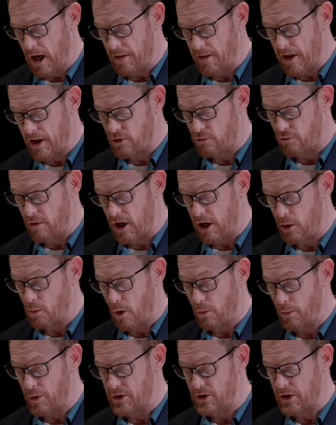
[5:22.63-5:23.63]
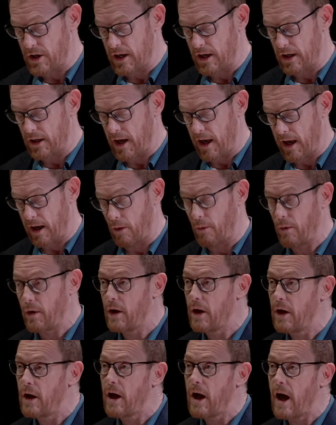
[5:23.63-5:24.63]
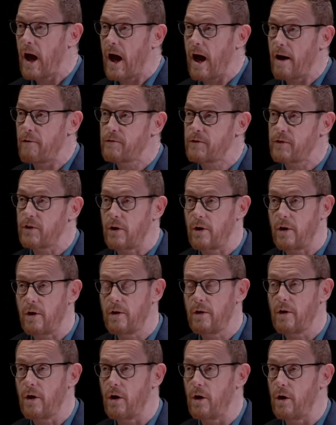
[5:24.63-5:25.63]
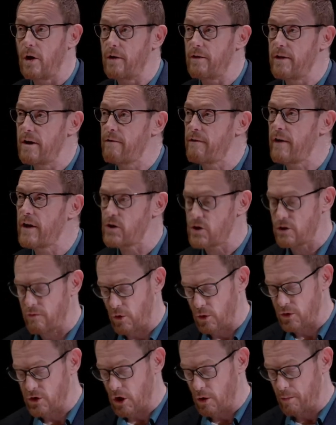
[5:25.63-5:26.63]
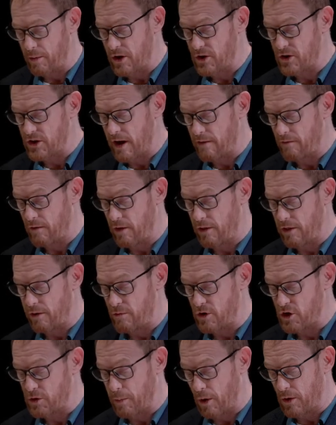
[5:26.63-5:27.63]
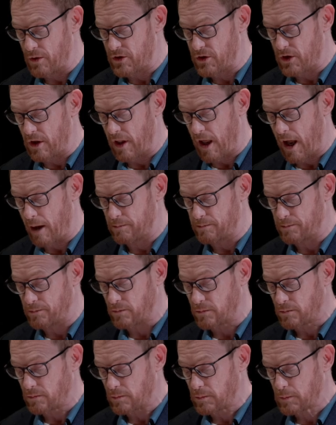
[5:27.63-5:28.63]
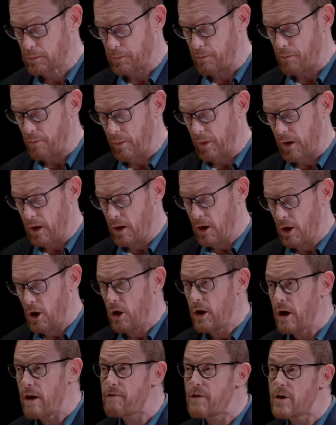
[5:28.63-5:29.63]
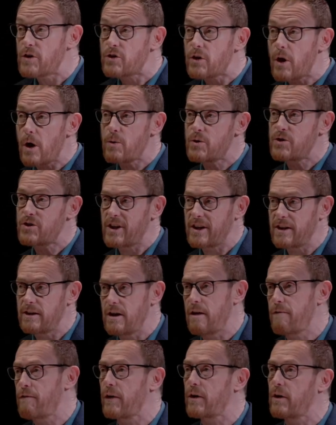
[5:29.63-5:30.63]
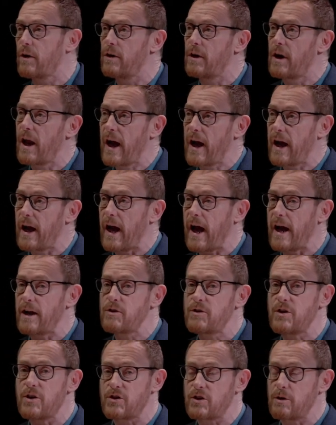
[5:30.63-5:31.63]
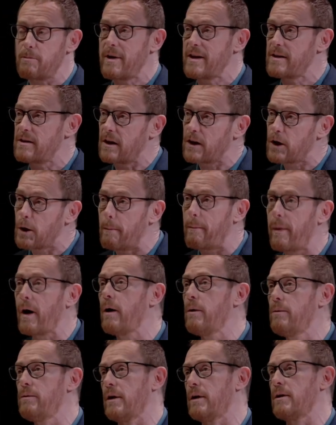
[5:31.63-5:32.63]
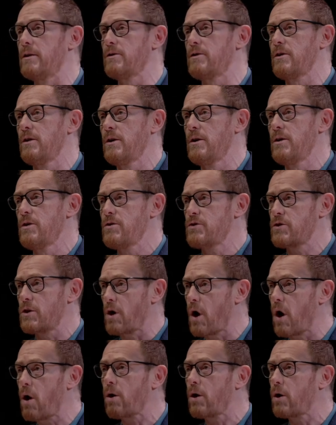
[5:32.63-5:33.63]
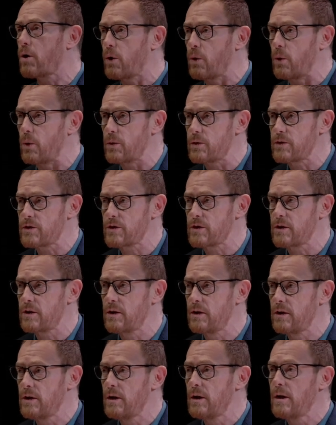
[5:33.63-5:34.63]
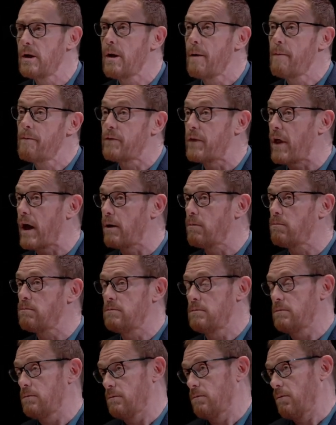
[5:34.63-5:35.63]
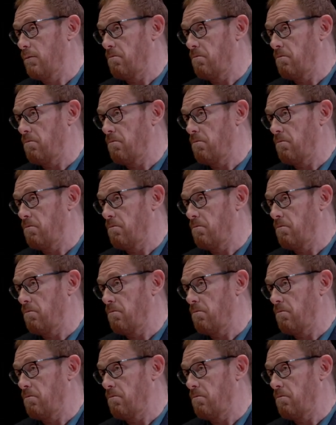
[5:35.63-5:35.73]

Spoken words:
And that's really what we're seeing now after the events of October the 7th, the response to that. If there's no significant anti-Semitic component to the Holocaust, then